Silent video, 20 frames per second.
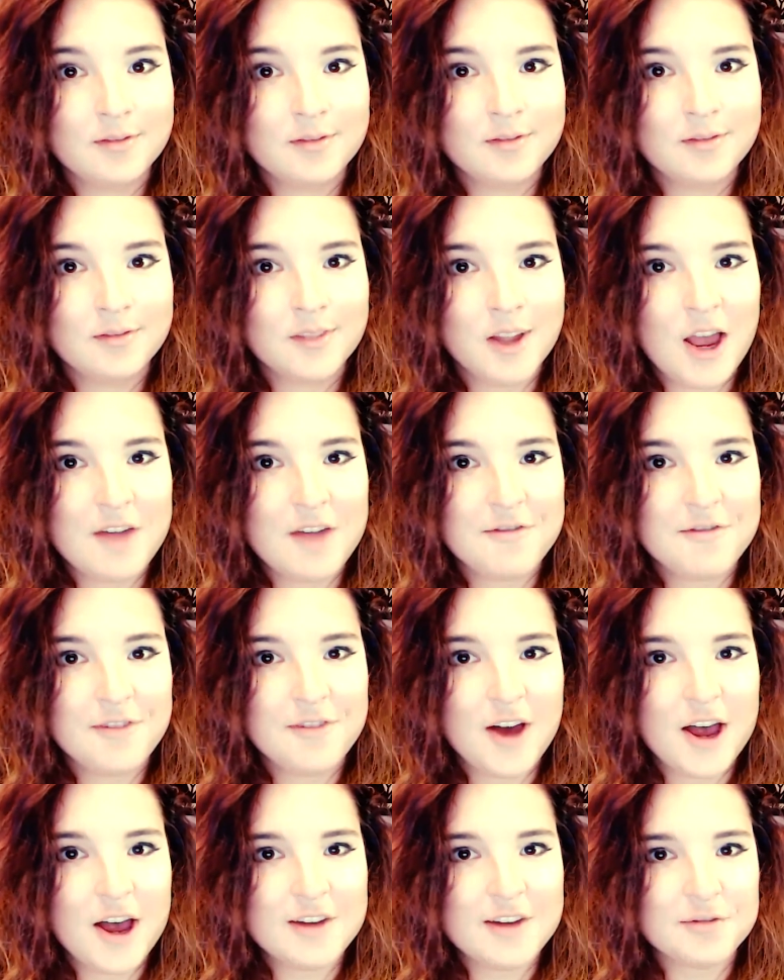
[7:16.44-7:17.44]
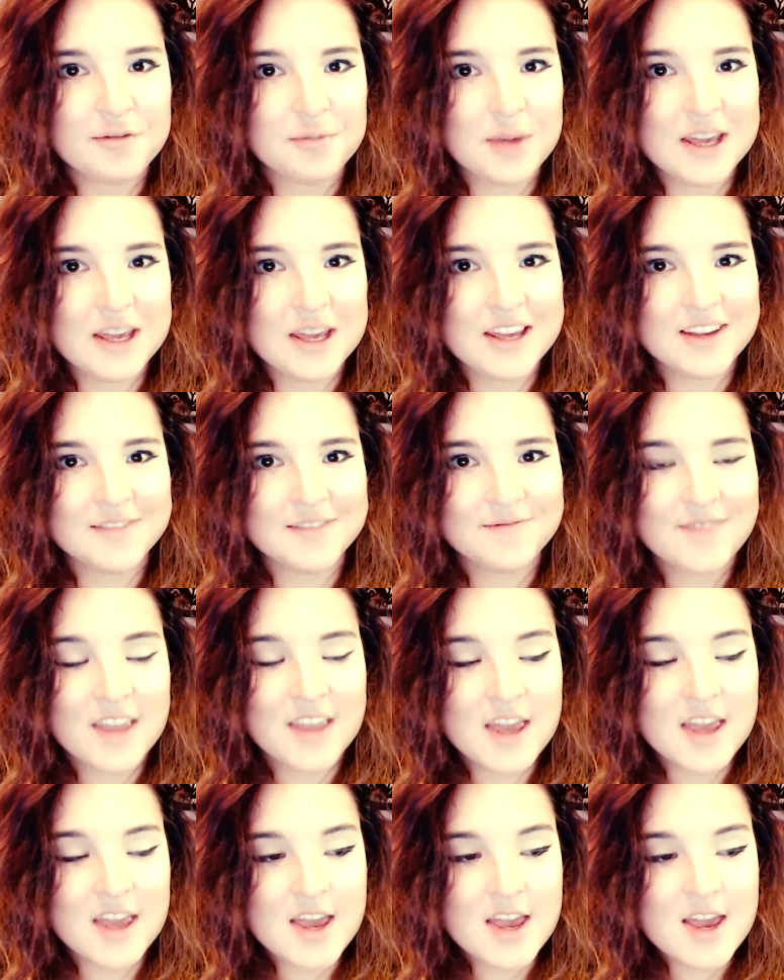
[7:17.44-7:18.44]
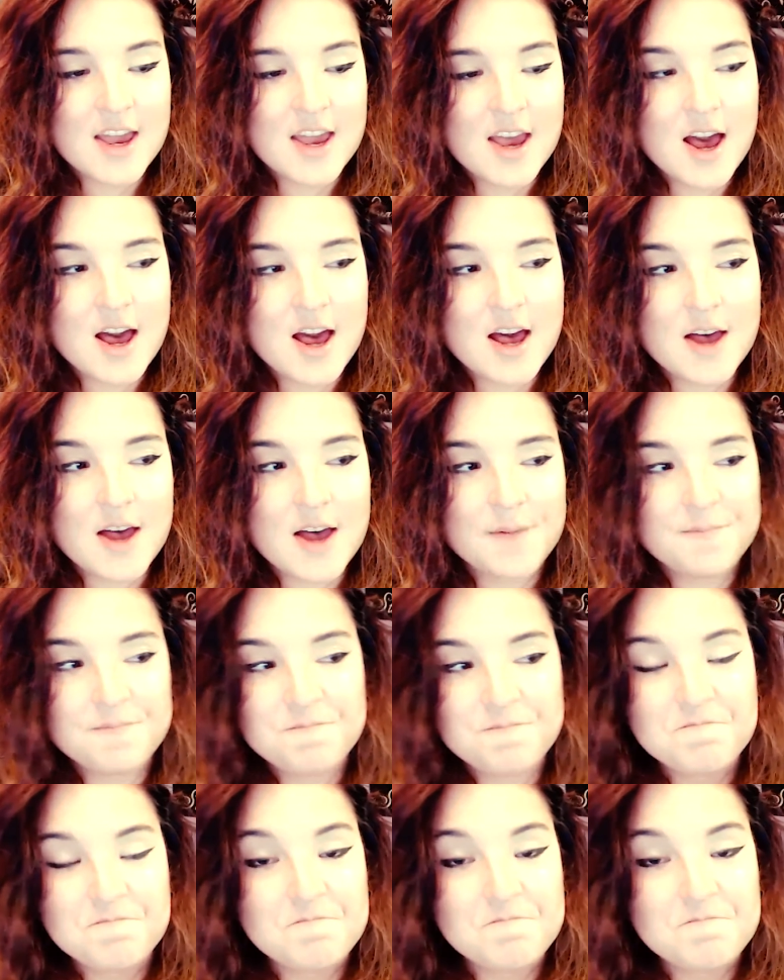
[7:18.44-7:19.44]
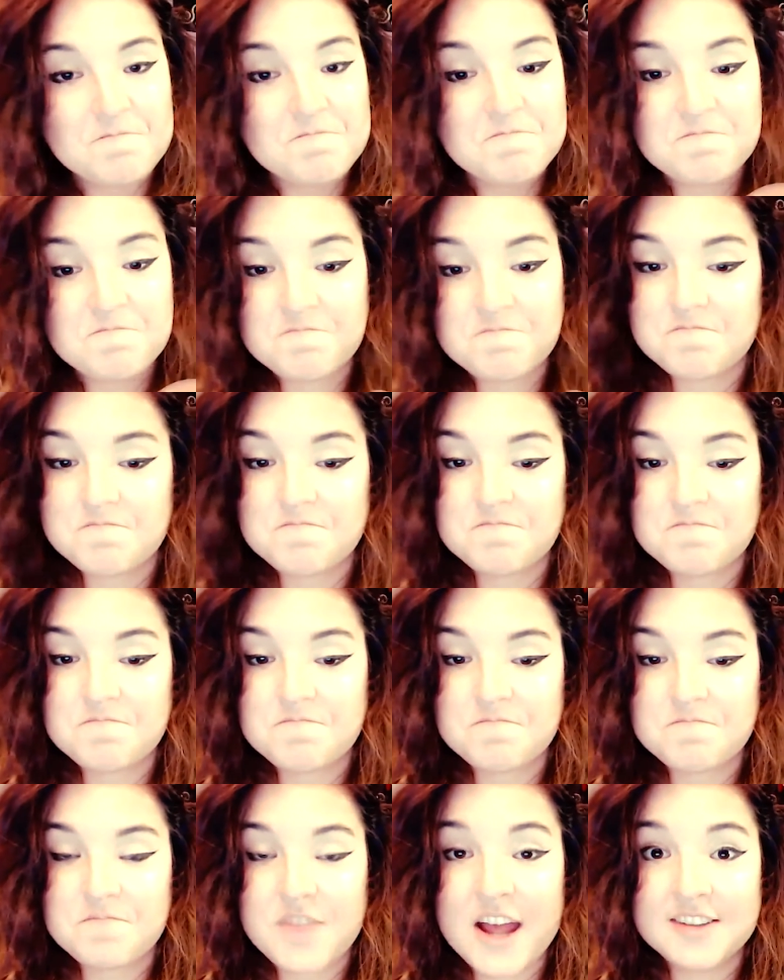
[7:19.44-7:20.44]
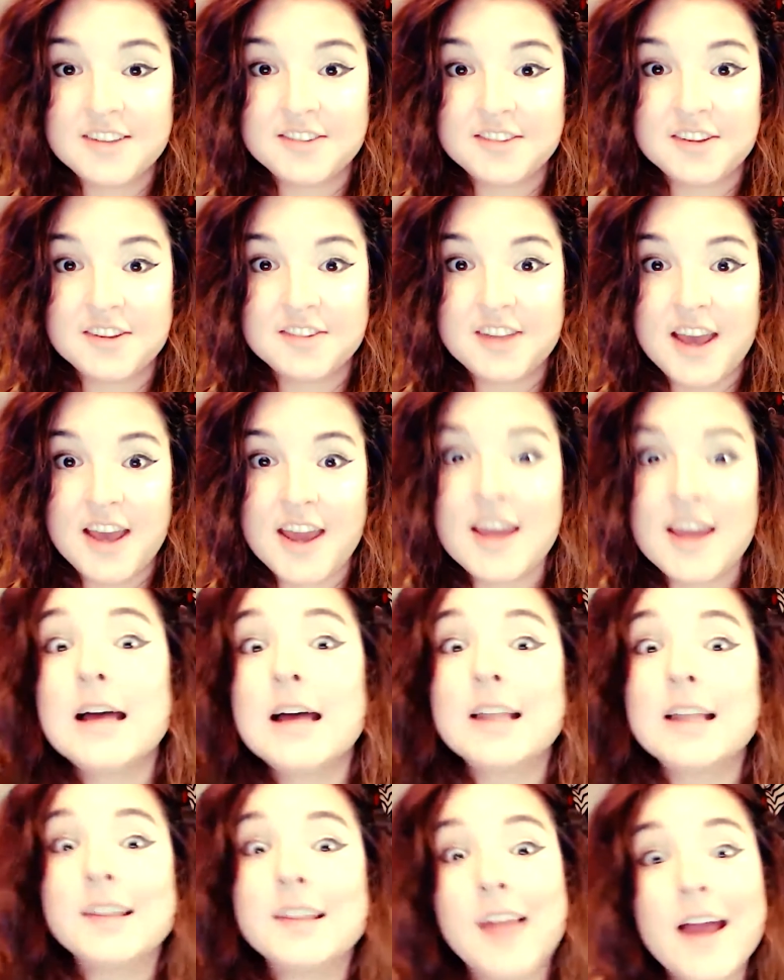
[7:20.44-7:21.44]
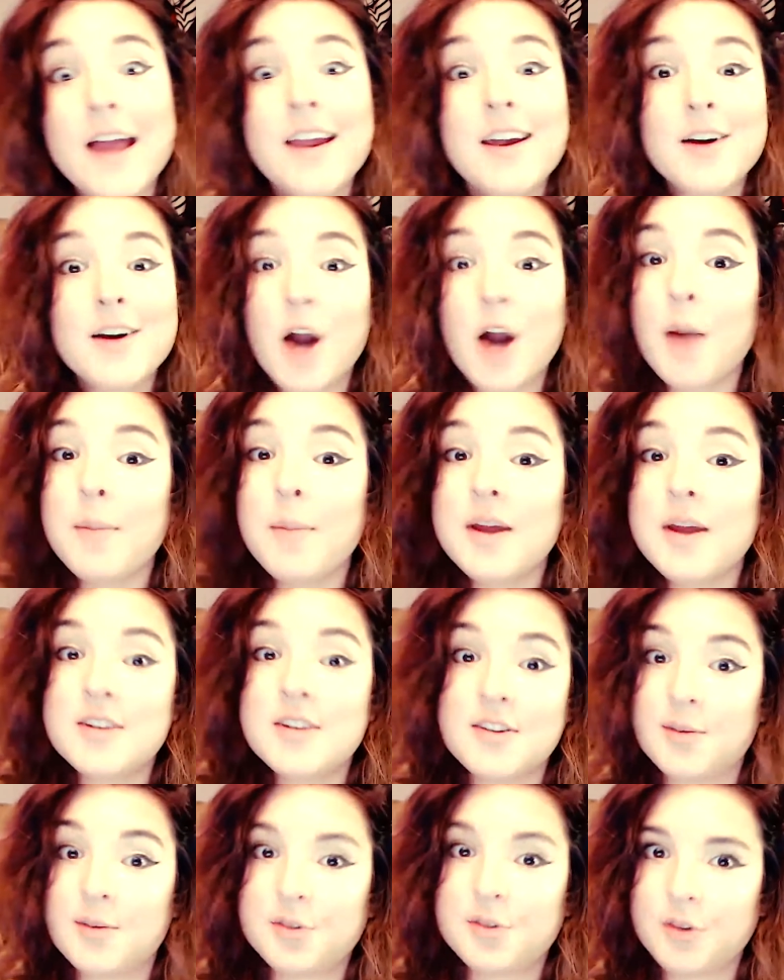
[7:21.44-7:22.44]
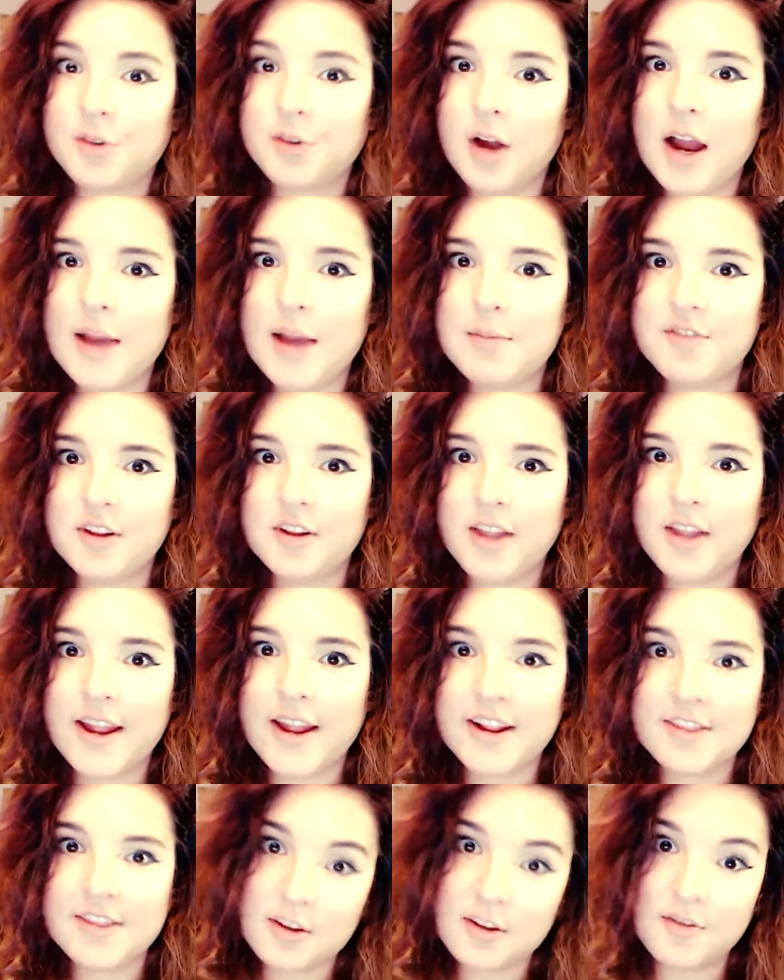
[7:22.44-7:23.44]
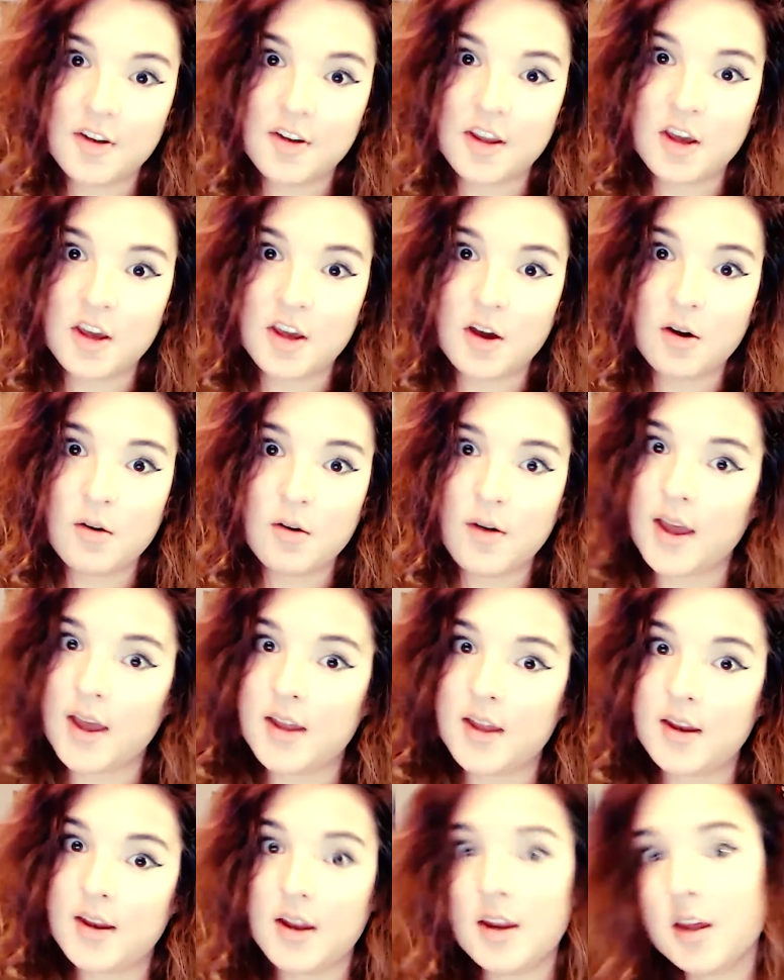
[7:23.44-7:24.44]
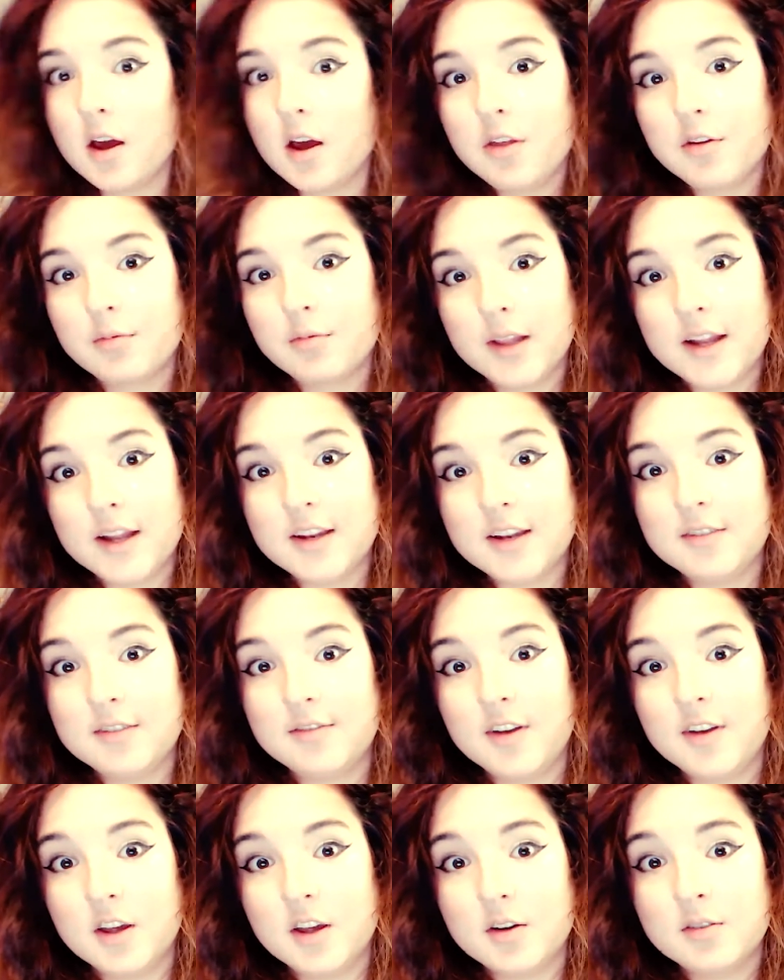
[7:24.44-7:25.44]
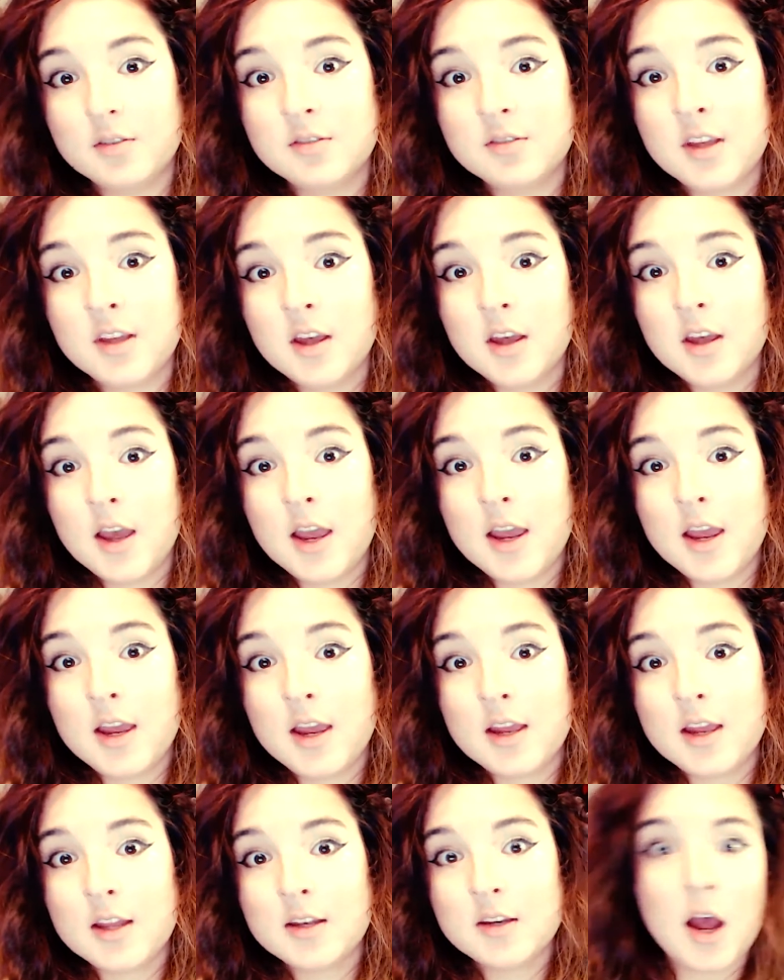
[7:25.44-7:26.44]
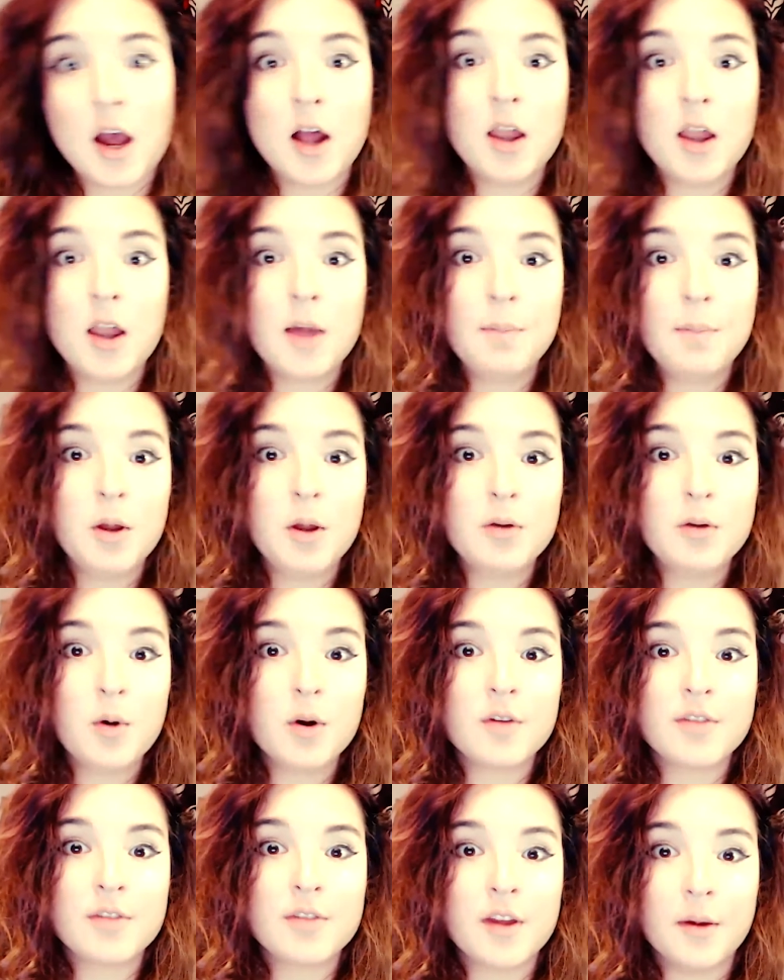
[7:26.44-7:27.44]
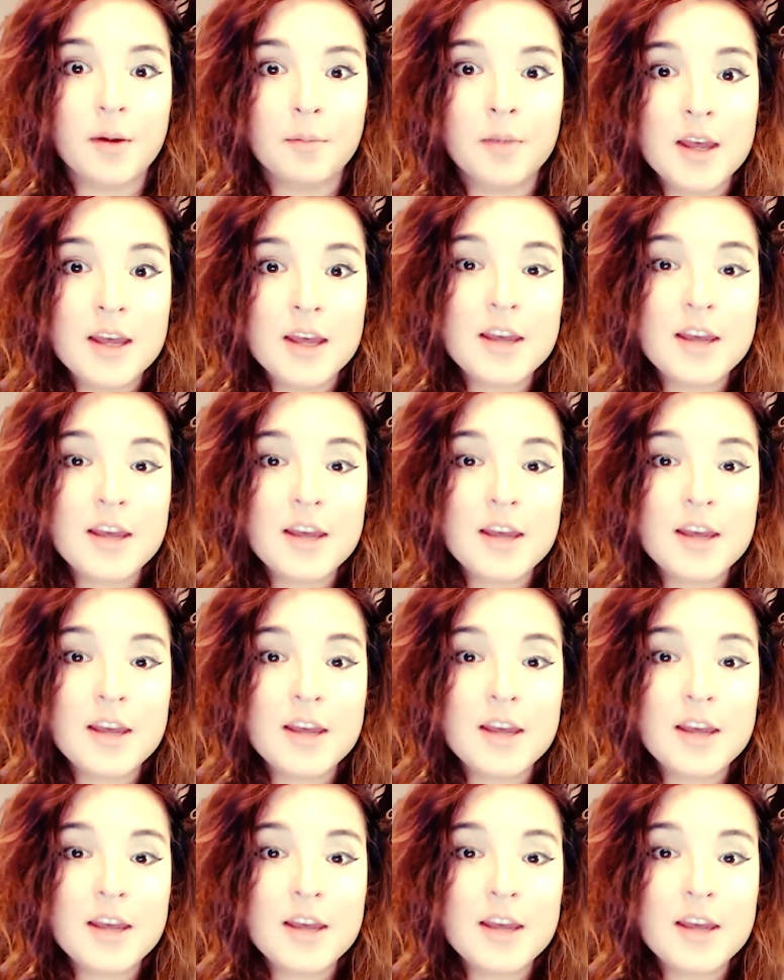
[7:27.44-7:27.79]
High five, me. That is to say, like, comment, and subscribe if you like this video and any other related videos, and I'll upload more of them.